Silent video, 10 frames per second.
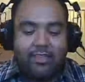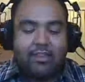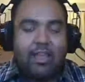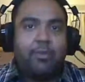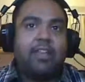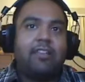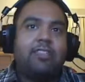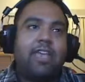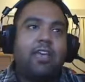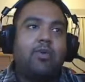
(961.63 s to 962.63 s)
that we could
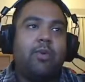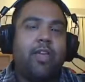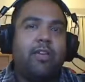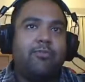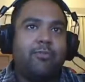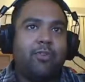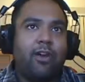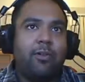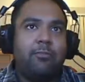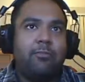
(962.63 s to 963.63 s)
take away
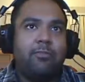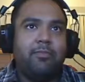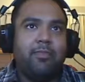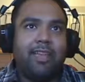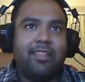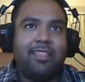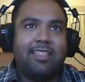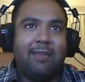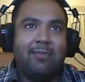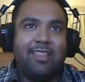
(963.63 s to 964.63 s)
from like
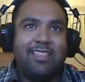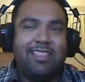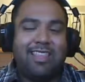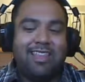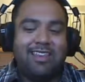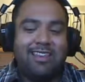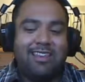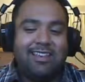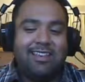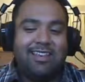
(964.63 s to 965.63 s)
that we didn't
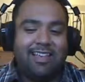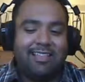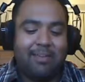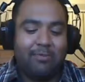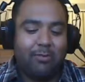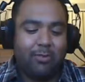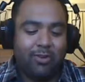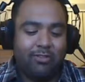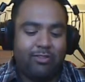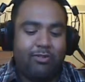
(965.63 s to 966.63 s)
like, that we
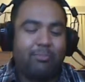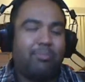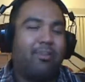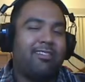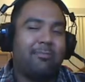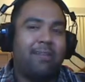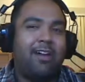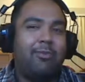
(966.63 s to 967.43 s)
weren't too impressed about